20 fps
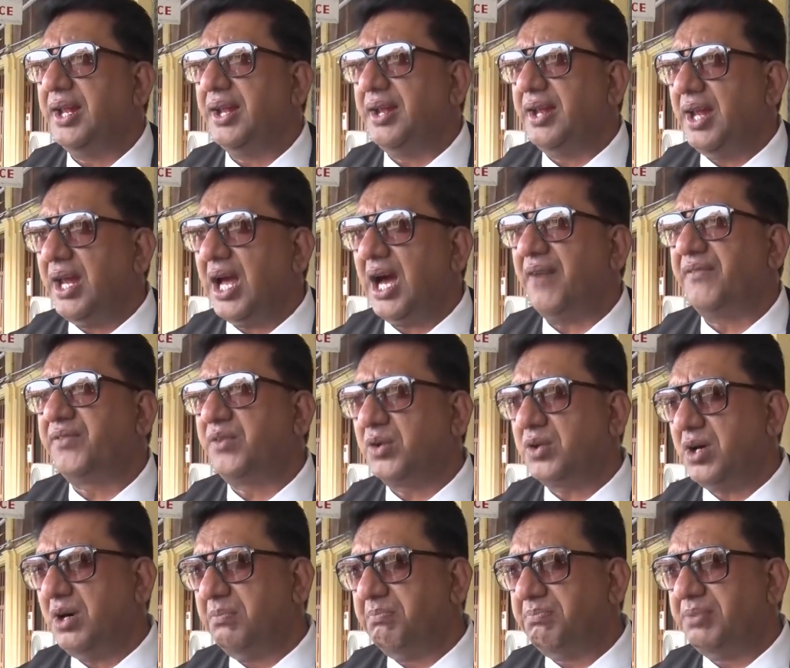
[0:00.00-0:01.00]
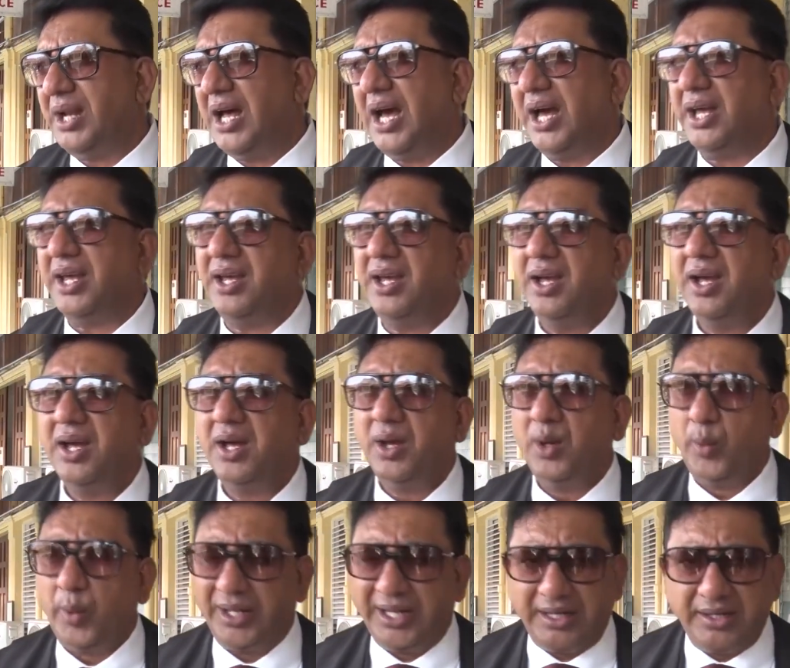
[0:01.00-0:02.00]
and they have to
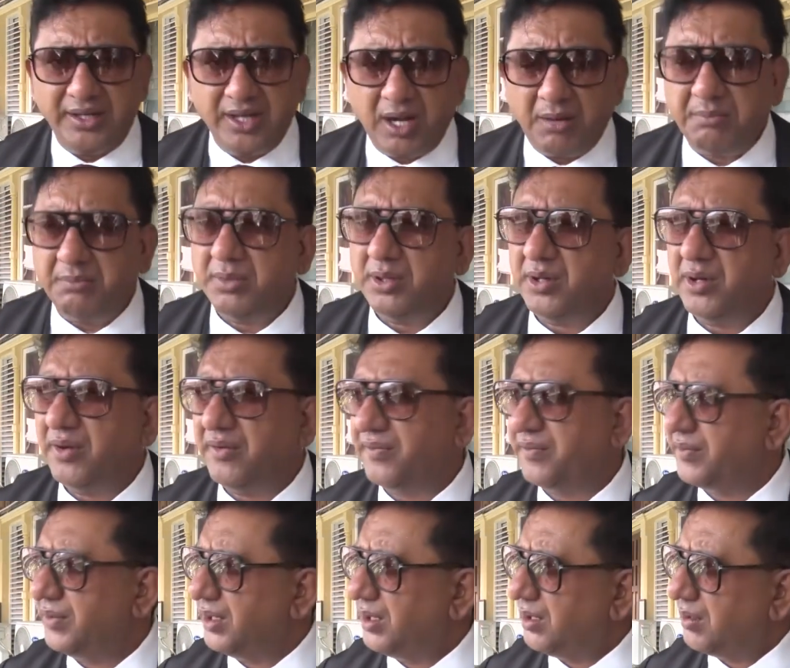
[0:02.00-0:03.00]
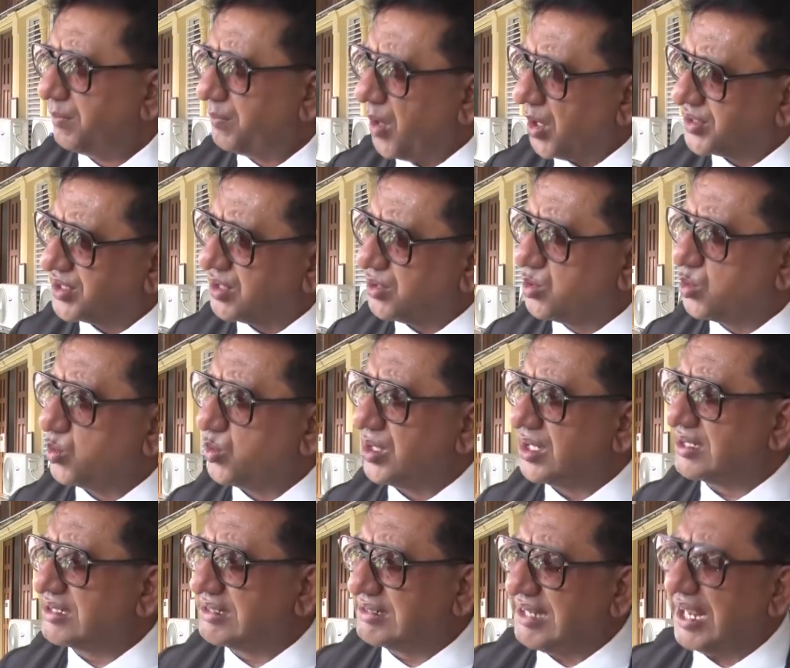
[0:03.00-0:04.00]
comply with a number of
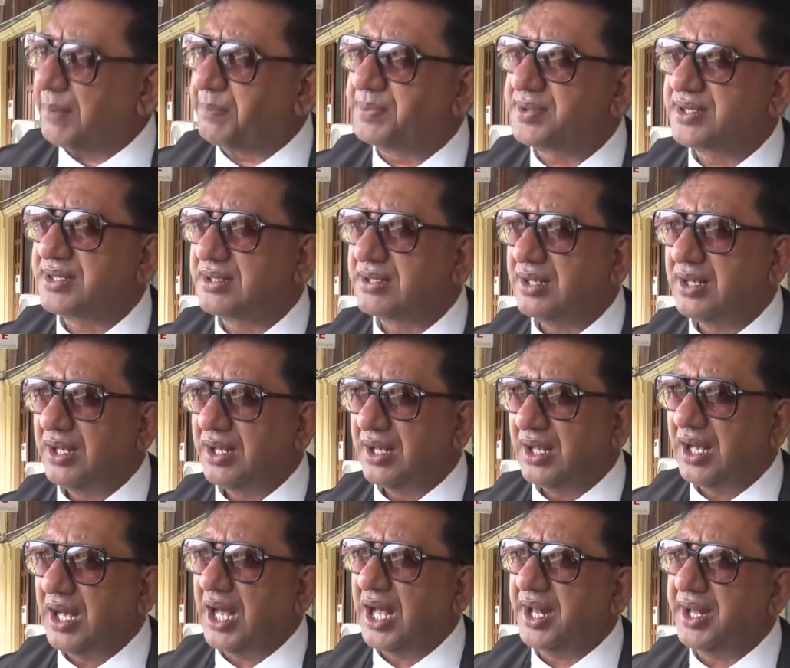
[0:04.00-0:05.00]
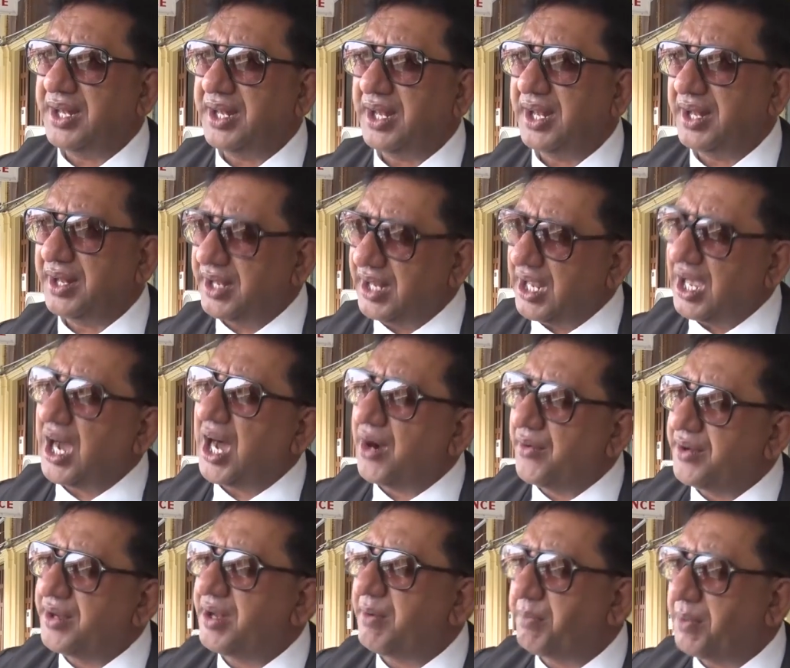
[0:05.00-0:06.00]
procedural steps,
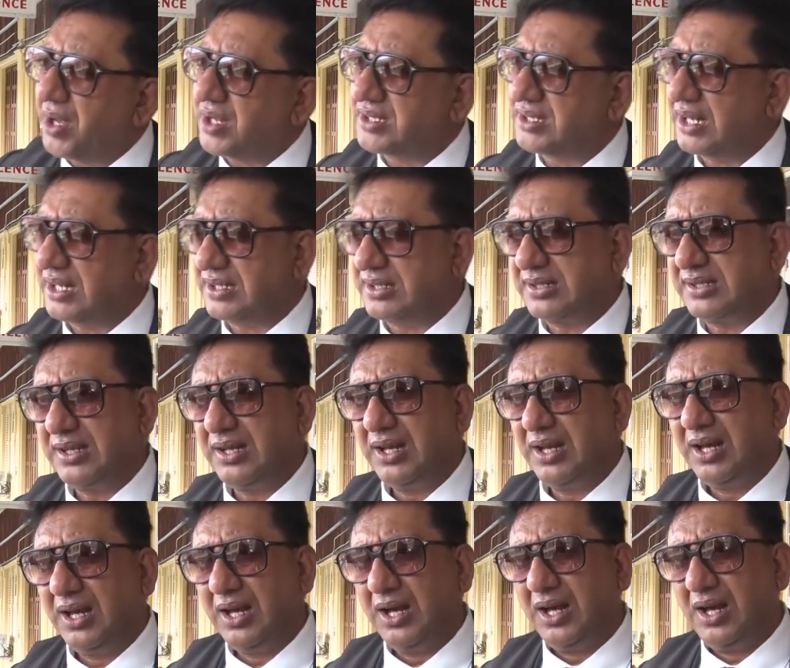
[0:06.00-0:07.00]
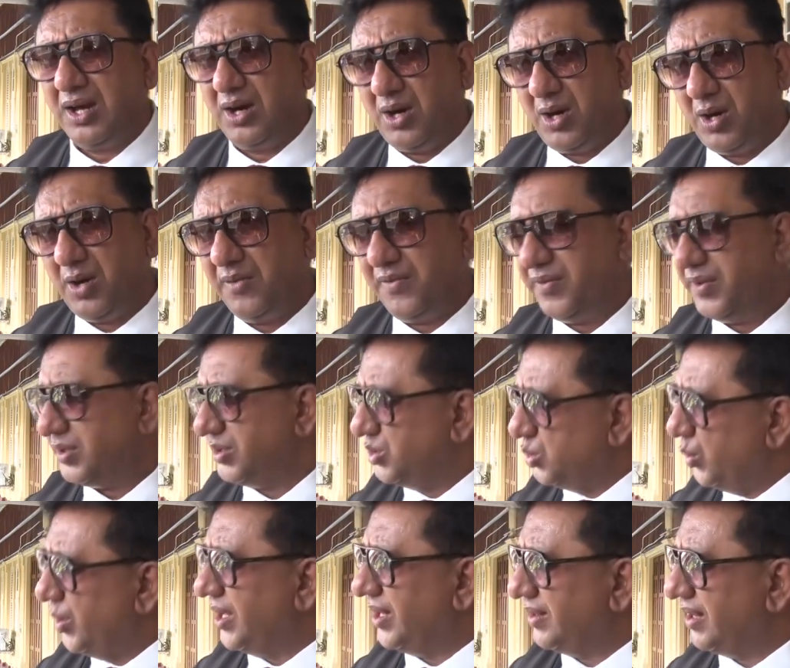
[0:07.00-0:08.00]
and they are in the process
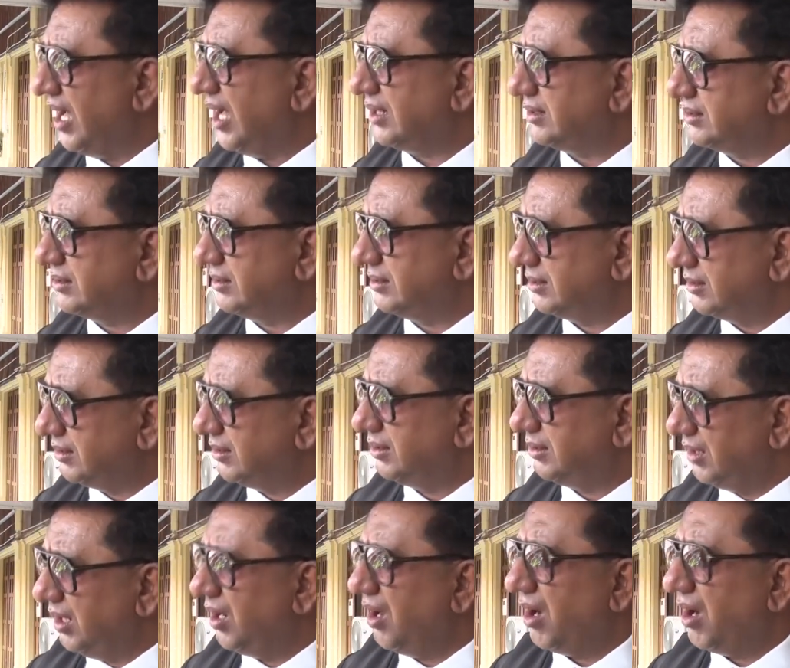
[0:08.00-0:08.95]
of doing that,